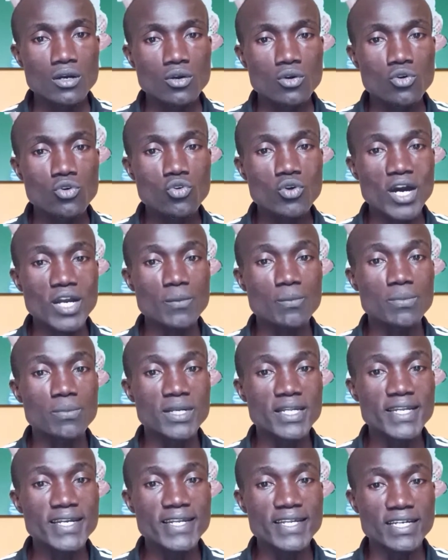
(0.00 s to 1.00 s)
who are
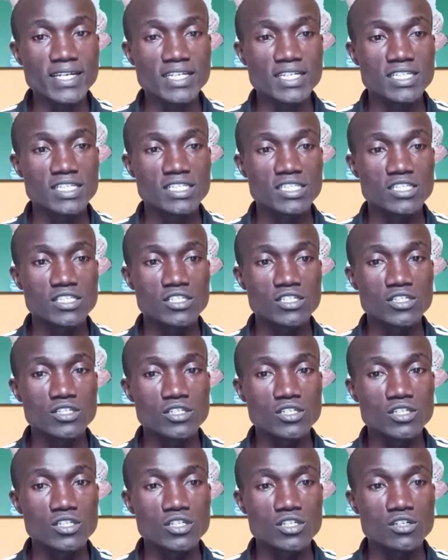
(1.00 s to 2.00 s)
pleading
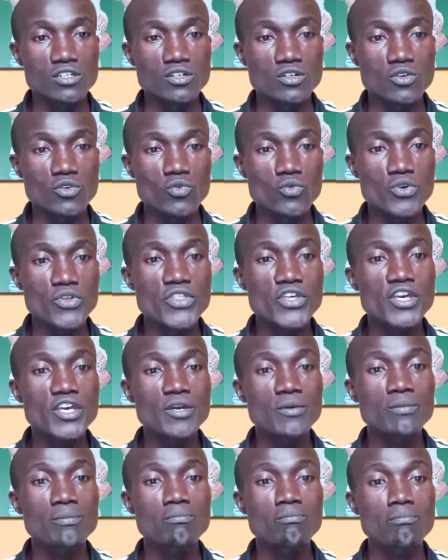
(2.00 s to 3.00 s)
with
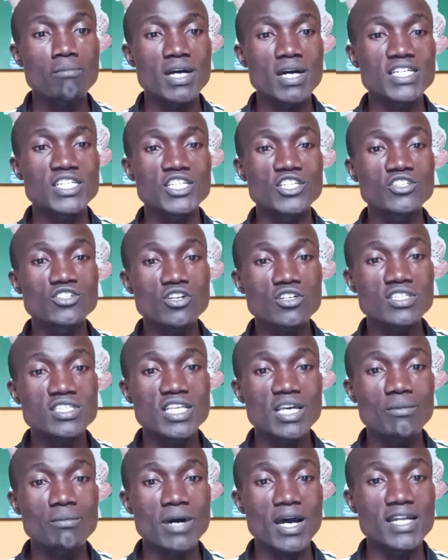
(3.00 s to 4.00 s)
him but ignores
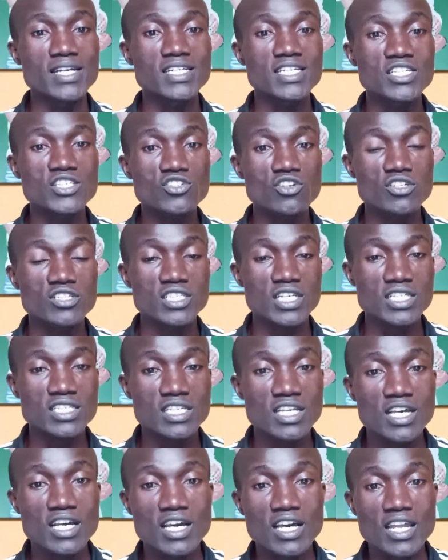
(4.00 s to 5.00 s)
them, and his soldiers
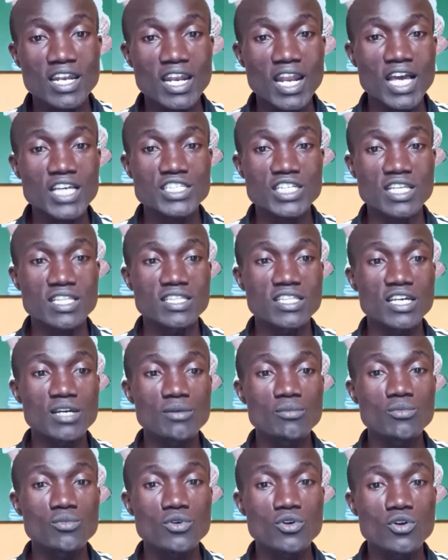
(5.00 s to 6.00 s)
lash at
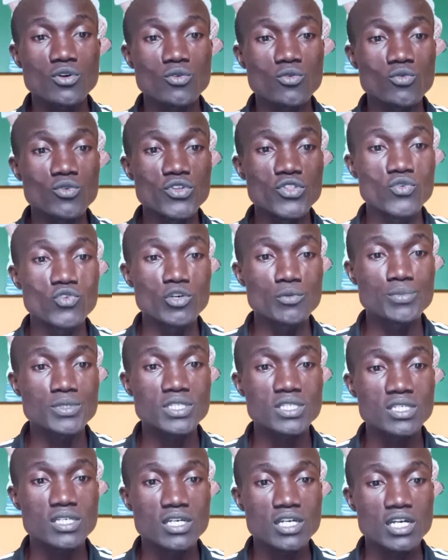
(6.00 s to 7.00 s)
them with
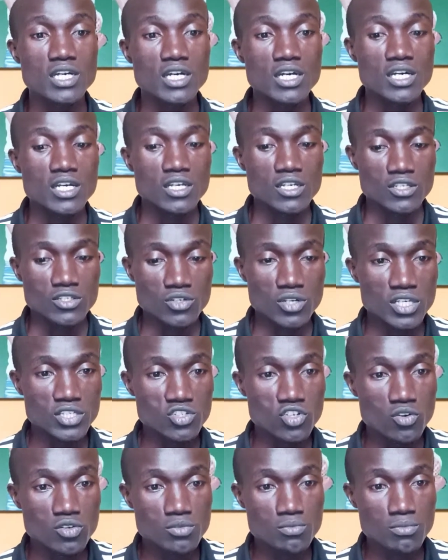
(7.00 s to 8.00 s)
whips. So let's
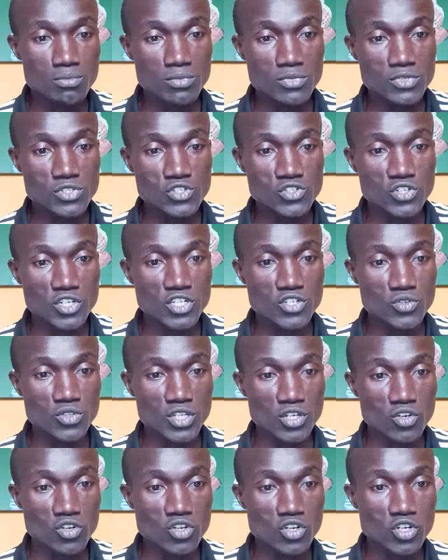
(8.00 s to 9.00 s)
go straight to the
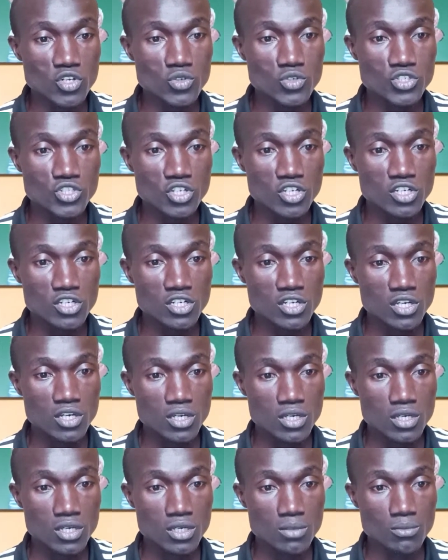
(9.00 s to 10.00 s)
conclusion,
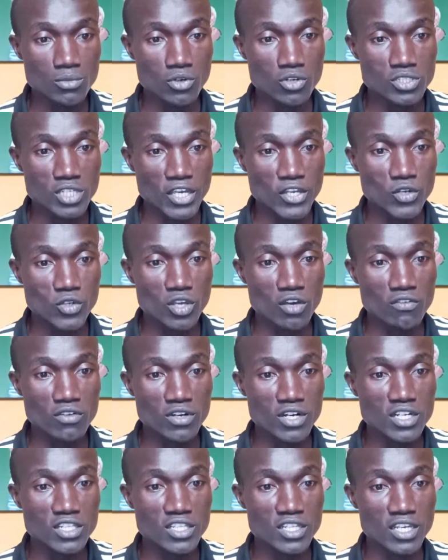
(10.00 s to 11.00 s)
because I know you have
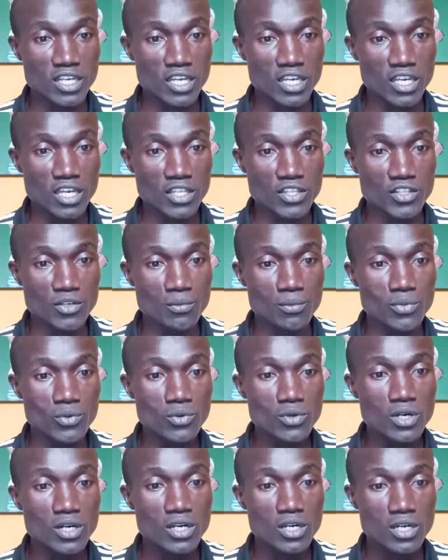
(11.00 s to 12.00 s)
read the
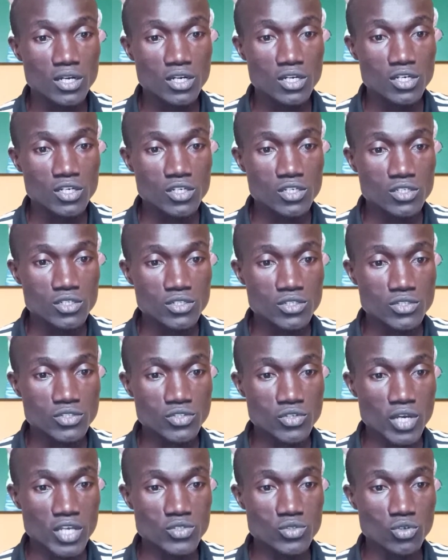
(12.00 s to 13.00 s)
book.
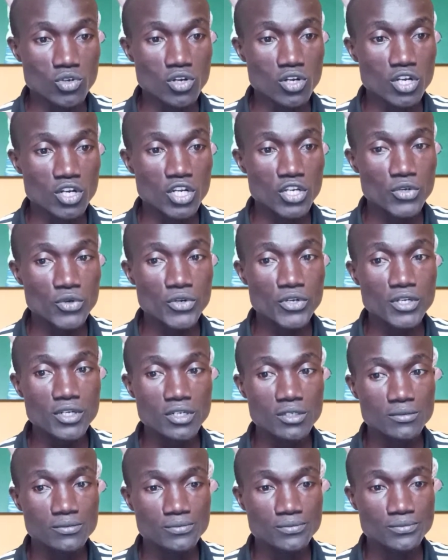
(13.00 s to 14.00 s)
So as you conclude,